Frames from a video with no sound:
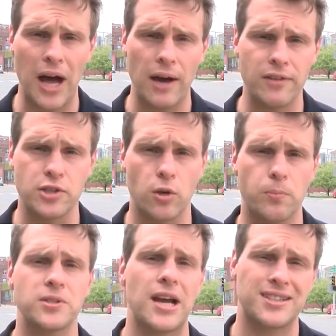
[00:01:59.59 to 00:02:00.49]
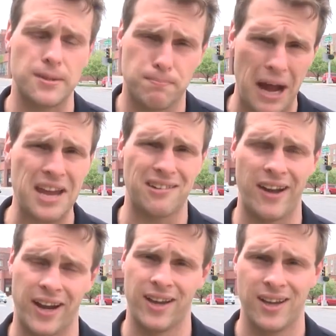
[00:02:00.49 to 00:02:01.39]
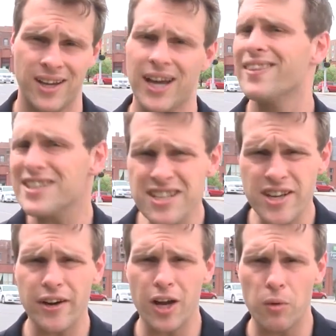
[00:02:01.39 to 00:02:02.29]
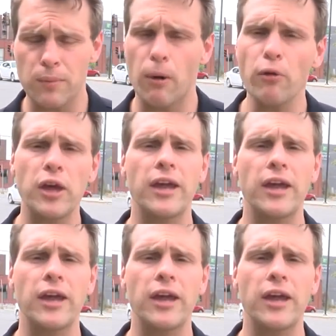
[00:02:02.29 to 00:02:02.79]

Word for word: have its own protected bike lane. And this is area where both